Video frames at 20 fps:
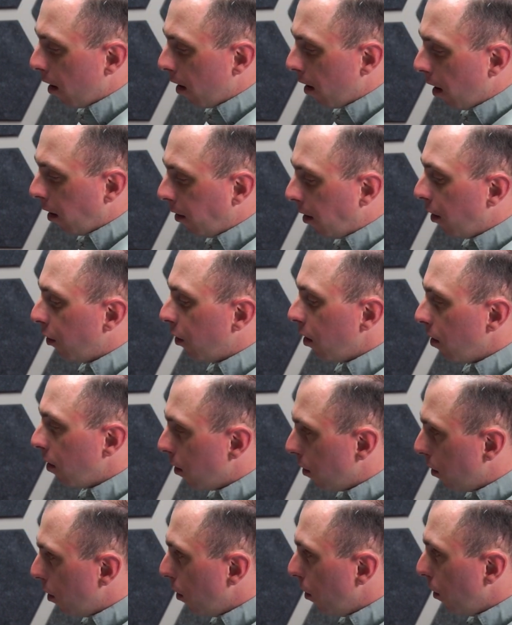
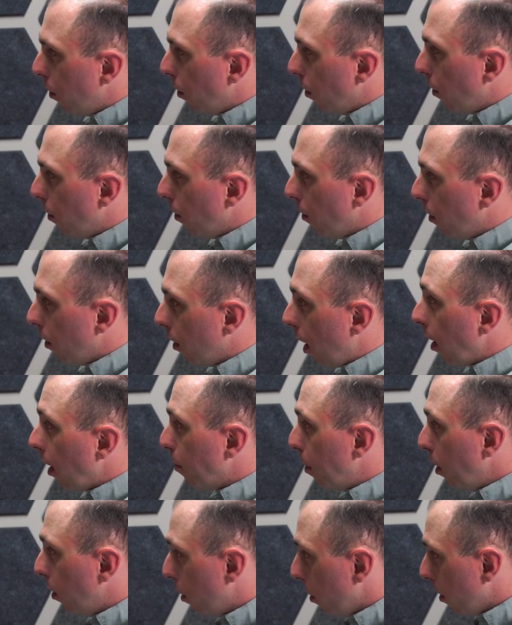additions to
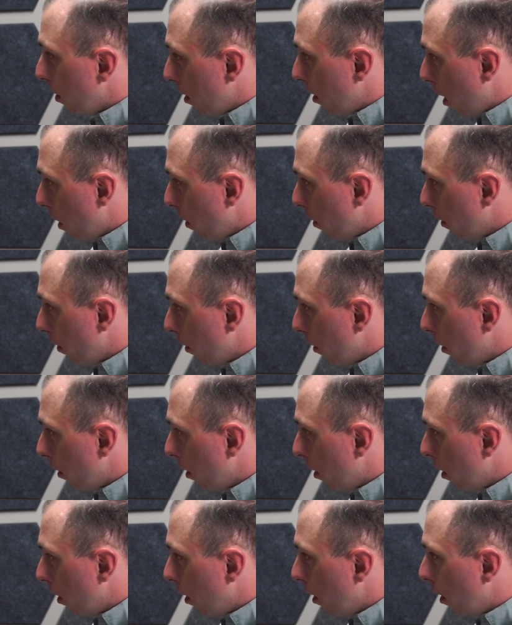SB 2 itself,
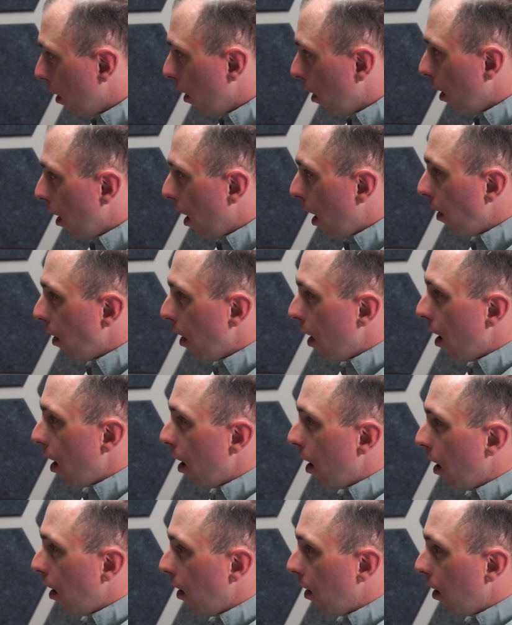and
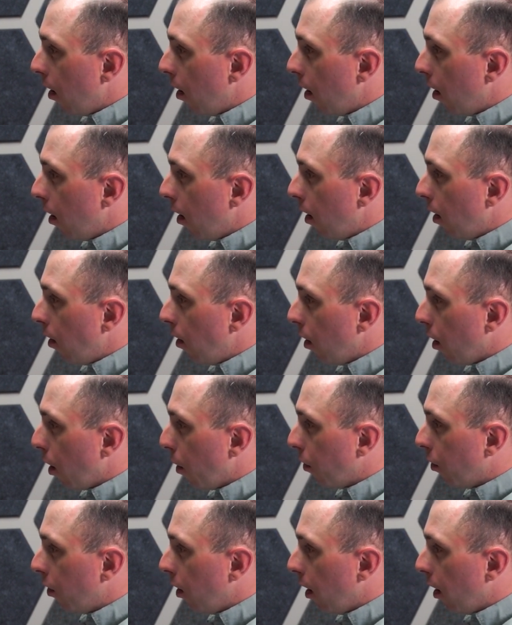then
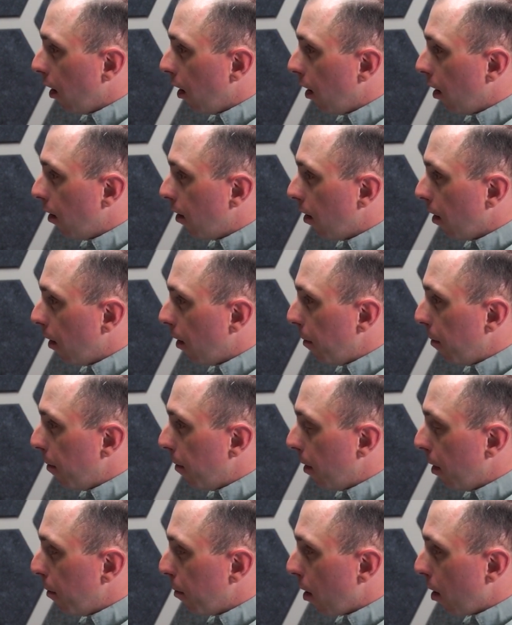negotiated
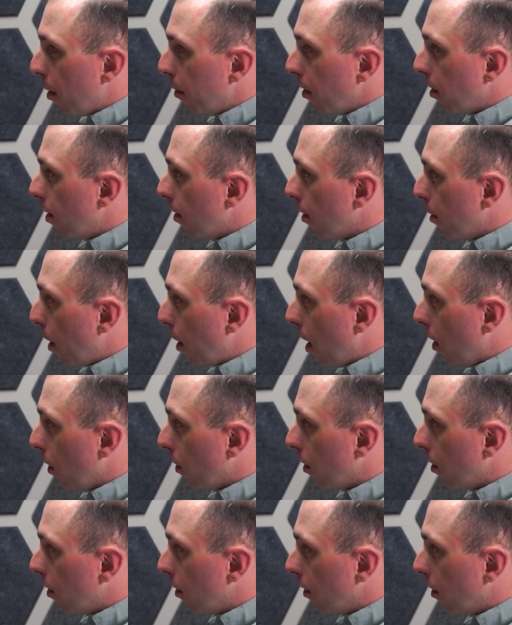some promises
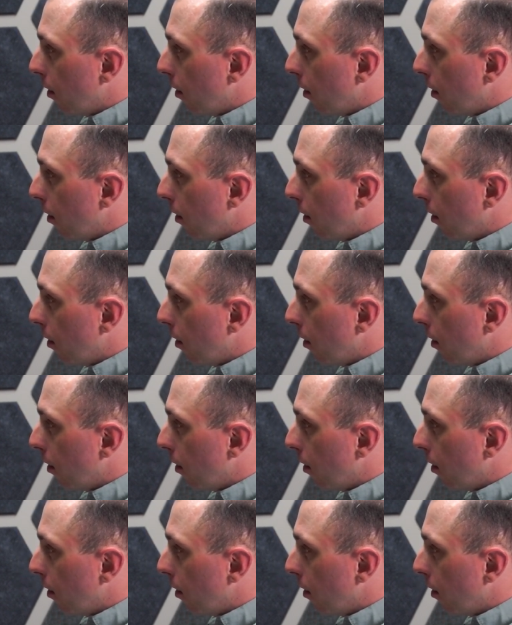about